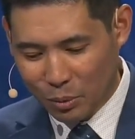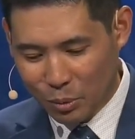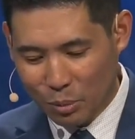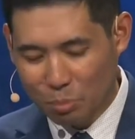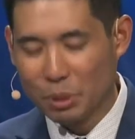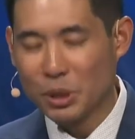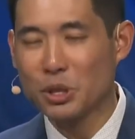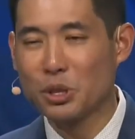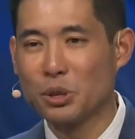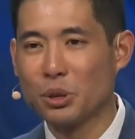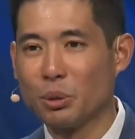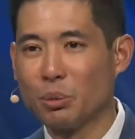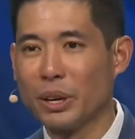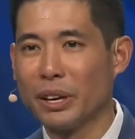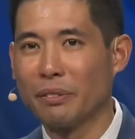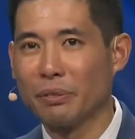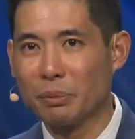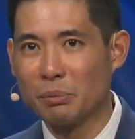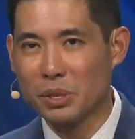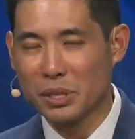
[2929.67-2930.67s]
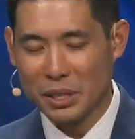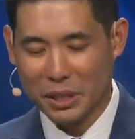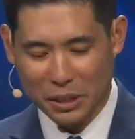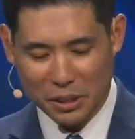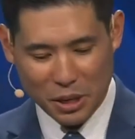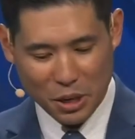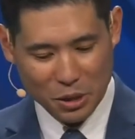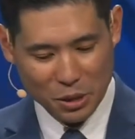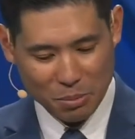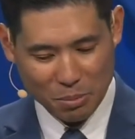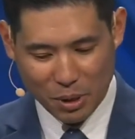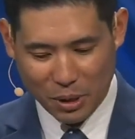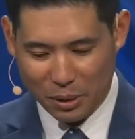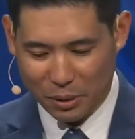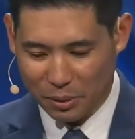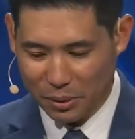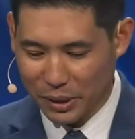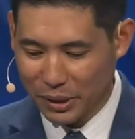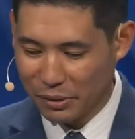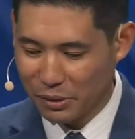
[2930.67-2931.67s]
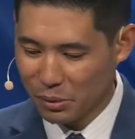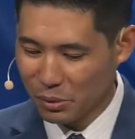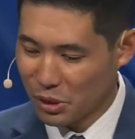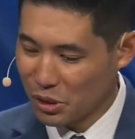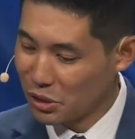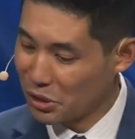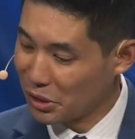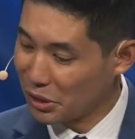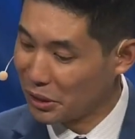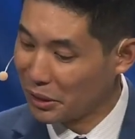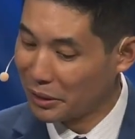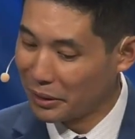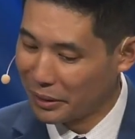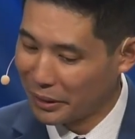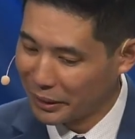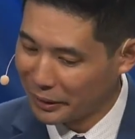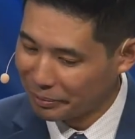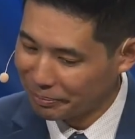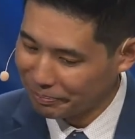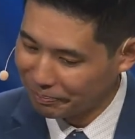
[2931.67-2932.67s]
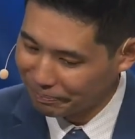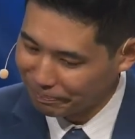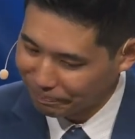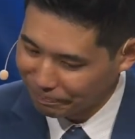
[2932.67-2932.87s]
will put you away from seeing Dr. Mark Reeves, which is a good thing.